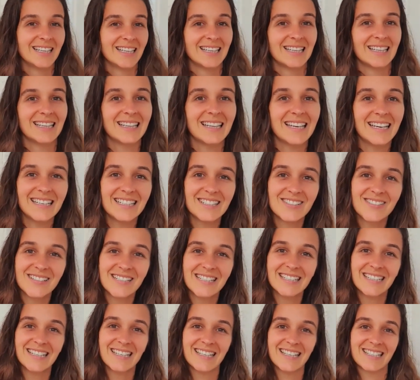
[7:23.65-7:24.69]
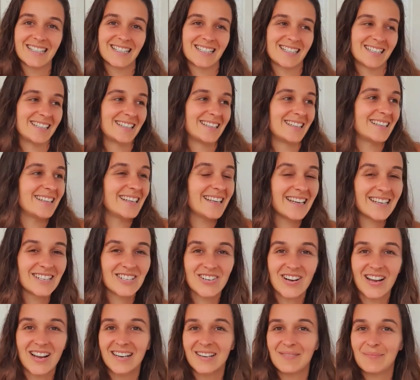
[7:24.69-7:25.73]
they're doing this and they're
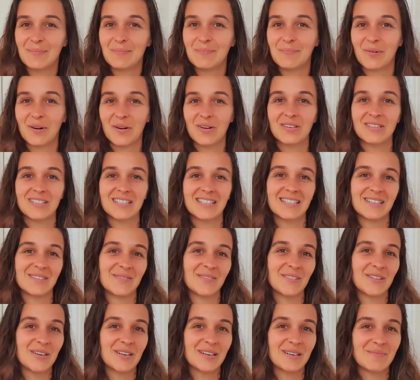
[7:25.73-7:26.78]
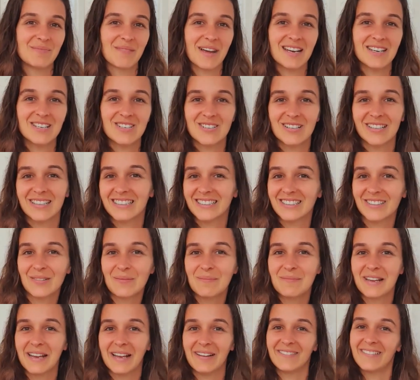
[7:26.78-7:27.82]
trying to impose an inverted matrix on
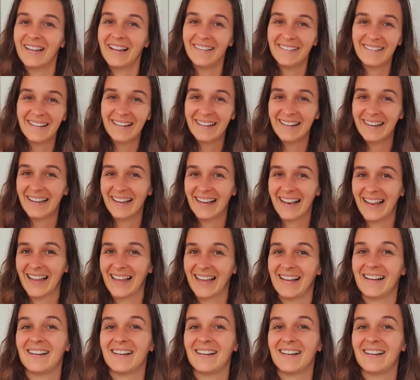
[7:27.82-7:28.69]
me, la la la la.